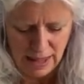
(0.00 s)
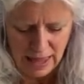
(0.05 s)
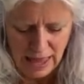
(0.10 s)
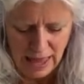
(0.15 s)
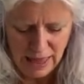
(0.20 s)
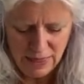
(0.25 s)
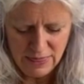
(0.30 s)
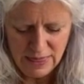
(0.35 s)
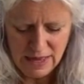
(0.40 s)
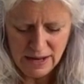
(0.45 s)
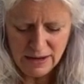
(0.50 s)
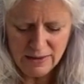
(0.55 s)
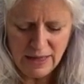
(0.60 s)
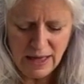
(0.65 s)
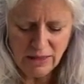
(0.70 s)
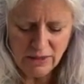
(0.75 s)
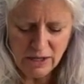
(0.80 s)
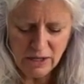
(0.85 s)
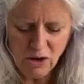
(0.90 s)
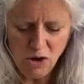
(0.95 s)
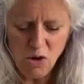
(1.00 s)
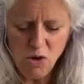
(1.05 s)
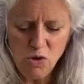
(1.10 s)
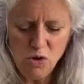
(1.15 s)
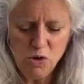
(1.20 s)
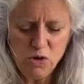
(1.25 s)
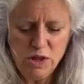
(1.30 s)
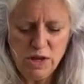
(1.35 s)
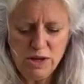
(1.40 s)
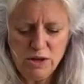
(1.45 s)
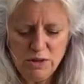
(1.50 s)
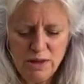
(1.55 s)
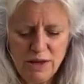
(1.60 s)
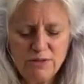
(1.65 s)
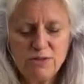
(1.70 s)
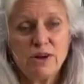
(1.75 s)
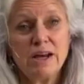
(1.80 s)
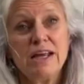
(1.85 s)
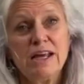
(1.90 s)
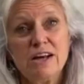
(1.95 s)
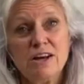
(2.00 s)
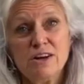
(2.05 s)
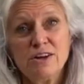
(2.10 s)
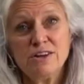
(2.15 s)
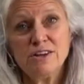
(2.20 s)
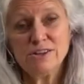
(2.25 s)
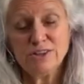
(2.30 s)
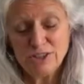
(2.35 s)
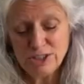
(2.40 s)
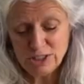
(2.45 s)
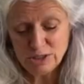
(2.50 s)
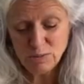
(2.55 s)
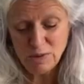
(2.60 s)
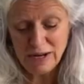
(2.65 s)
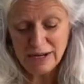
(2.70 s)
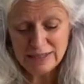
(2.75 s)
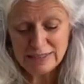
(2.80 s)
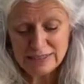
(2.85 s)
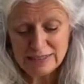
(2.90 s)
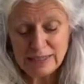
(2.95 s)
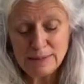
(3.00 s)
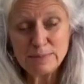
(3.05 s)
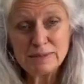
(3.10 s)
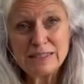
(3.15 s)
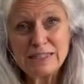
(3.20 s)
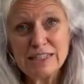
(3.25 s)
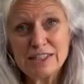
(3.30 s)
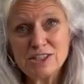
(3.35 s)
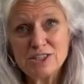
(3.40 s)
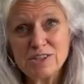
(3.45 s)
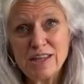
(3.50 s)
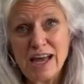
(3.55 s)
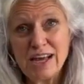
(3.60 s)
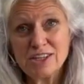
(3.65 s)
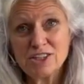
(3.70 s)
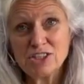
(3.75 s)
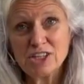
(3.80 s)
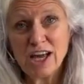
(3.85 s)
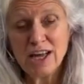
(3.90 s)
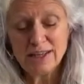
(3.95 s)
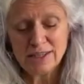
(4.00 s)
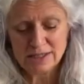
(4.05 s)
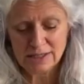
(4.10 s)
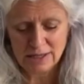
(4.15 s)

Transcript: And then that little hole that you left right here, you'll just want to slip stitch that shut.